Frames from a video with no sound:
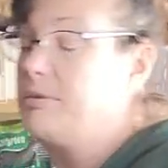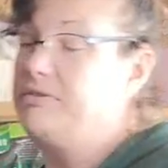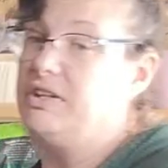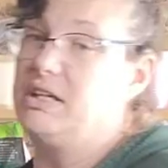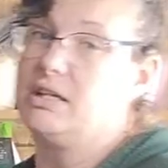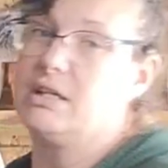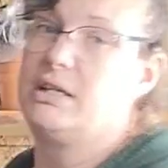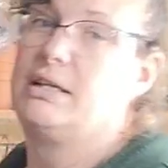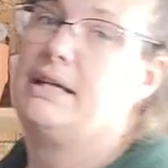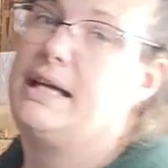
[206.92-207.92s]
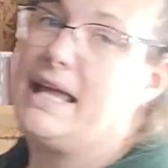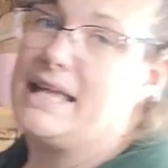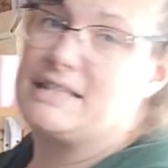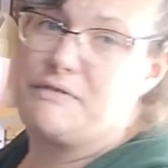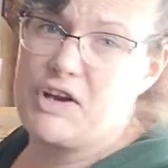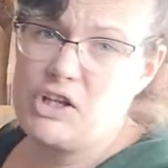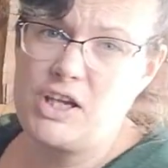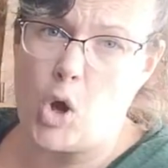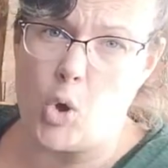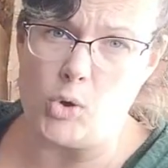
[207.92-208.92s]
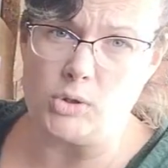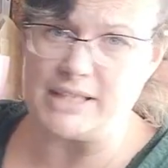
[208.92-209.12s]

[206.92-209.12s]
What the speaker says: of year, it's fairly cold